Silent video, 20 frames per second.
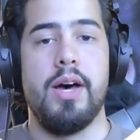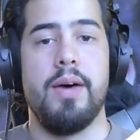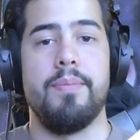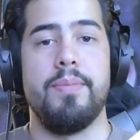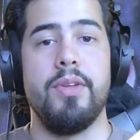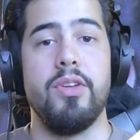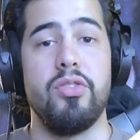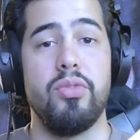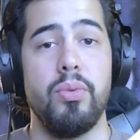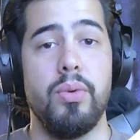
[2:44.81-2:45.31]

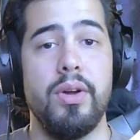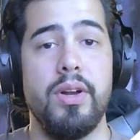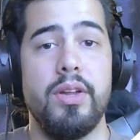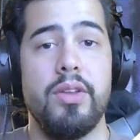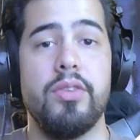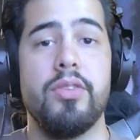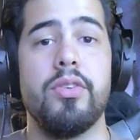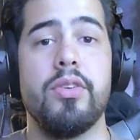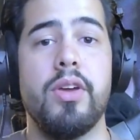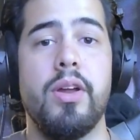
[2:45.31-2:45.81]
This one
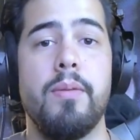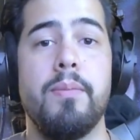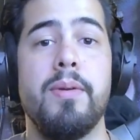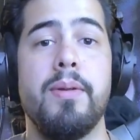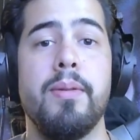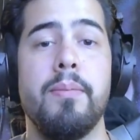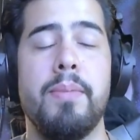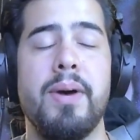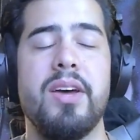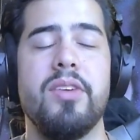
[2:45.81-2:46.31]
is going to be
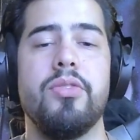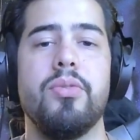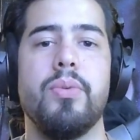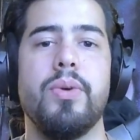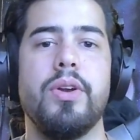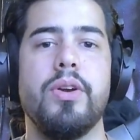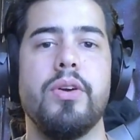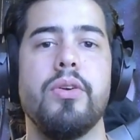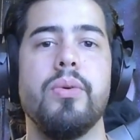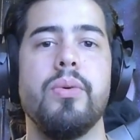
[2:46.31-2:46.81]
the best when
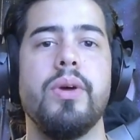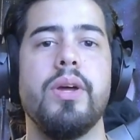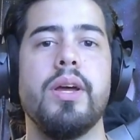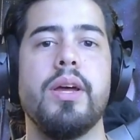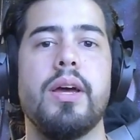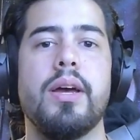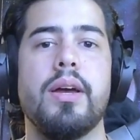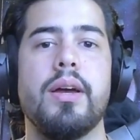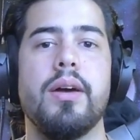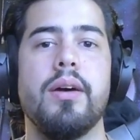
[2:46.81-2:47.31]
you're
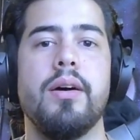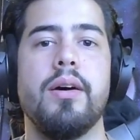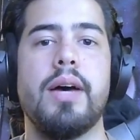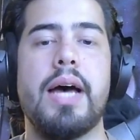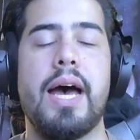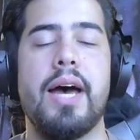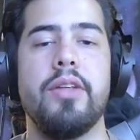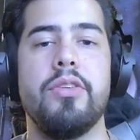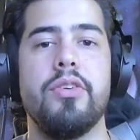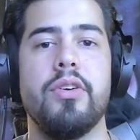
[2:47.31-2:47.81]
doing
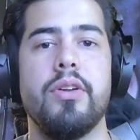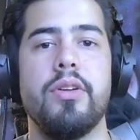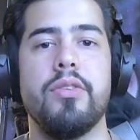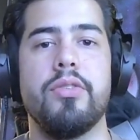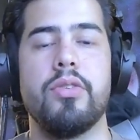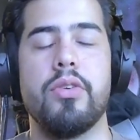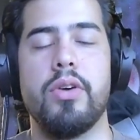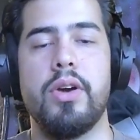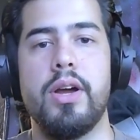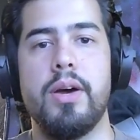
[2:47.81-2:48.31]
ads on
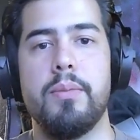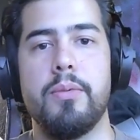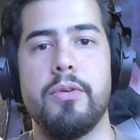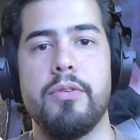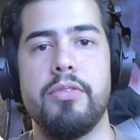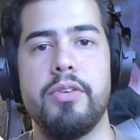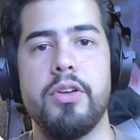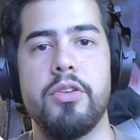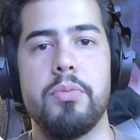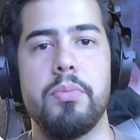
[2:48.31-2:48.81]
Instagram or
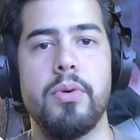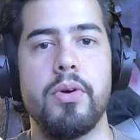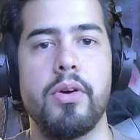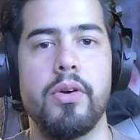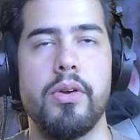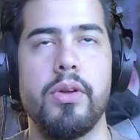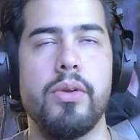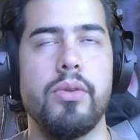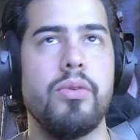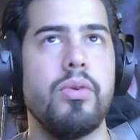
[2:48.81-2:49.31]
Facebook or
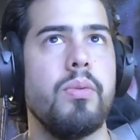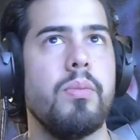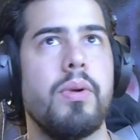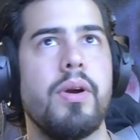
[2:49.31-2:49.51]
YouTube,